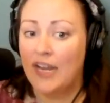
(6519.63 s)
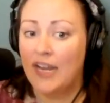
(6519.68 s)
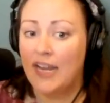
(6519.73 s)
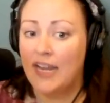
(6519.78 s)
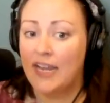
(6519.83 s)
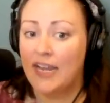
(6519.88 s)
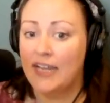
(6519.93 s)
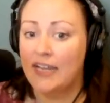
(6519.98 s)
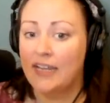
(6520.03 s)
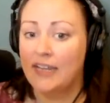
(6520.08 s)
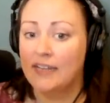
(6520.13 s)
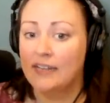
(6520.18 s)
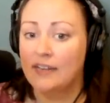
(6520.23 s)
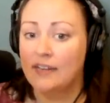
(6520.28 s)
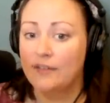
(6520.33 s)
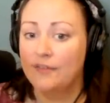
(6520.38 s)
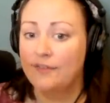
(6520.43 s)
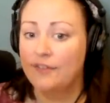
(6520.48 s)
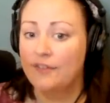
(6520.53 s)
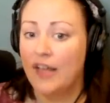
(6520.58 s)

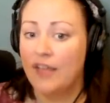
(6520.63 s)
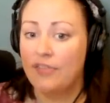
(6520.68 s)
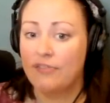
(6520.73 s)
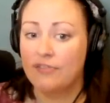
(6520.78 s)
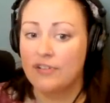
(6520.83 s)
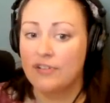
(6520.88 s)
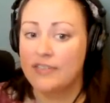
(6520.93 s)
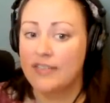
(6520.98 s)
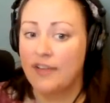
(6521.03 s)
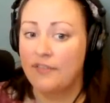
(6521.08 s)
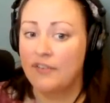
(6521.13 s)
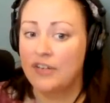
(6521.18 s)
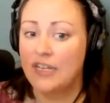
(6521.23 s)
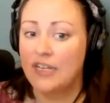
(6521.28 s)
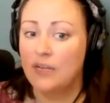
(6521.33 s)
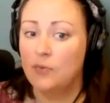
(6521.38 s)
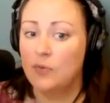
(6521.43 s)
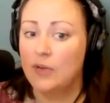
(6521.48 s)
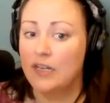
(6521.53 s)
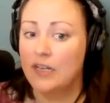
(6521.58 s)
and Flight
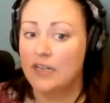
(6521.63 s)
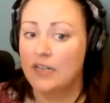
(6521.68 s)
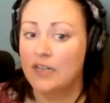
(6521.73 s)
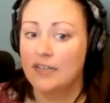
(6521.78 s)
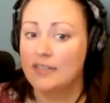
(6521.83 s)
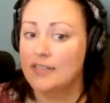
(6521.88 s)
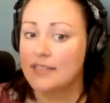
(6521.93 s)
370 would